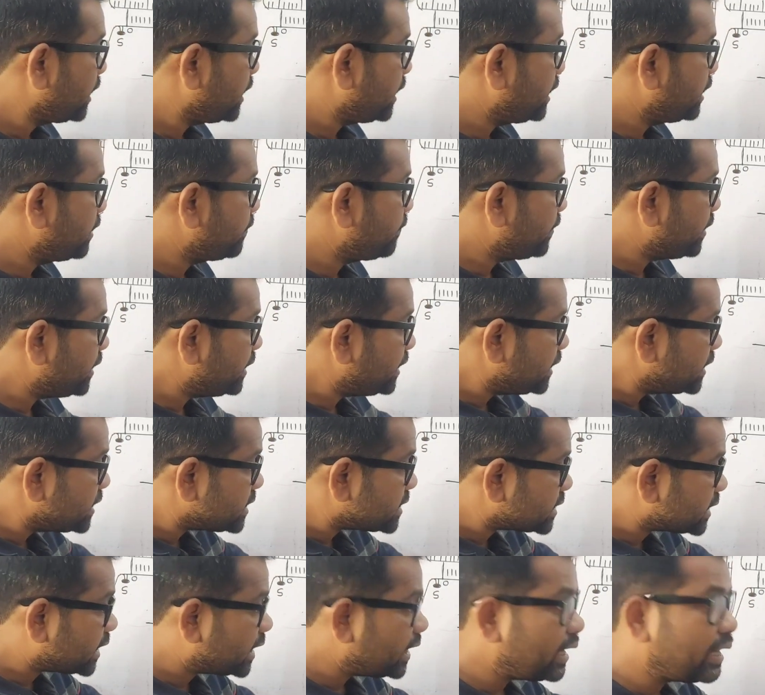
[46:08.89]
in a
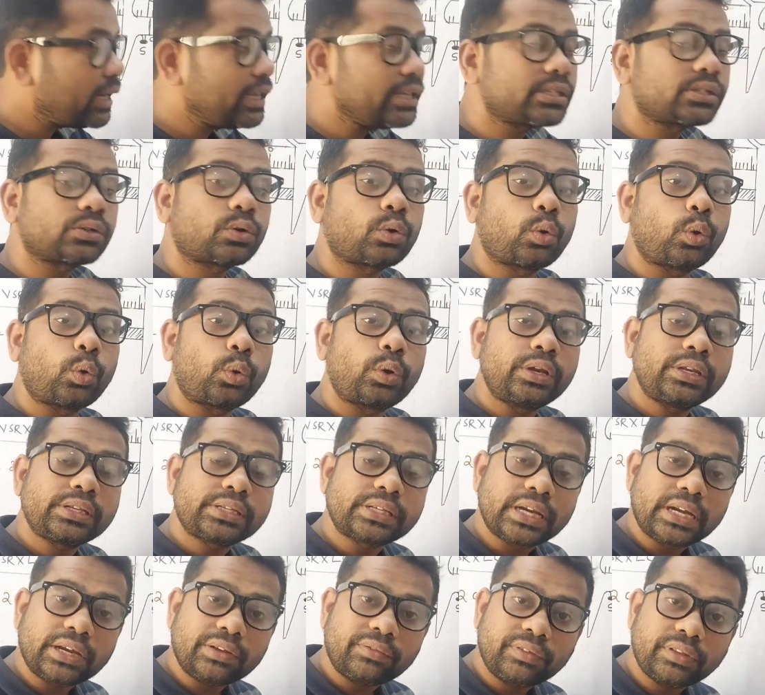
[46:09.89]
Vernier scale is
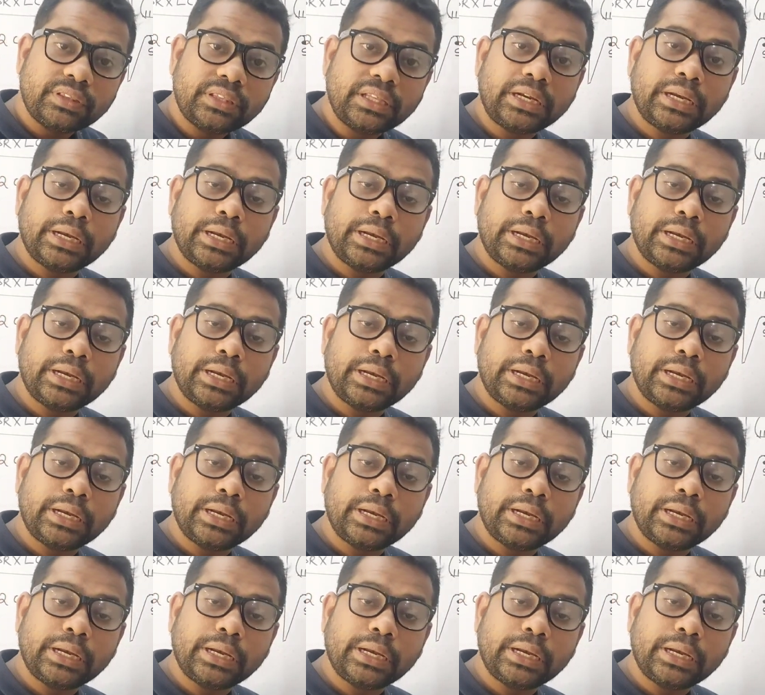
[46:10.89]
coinciding with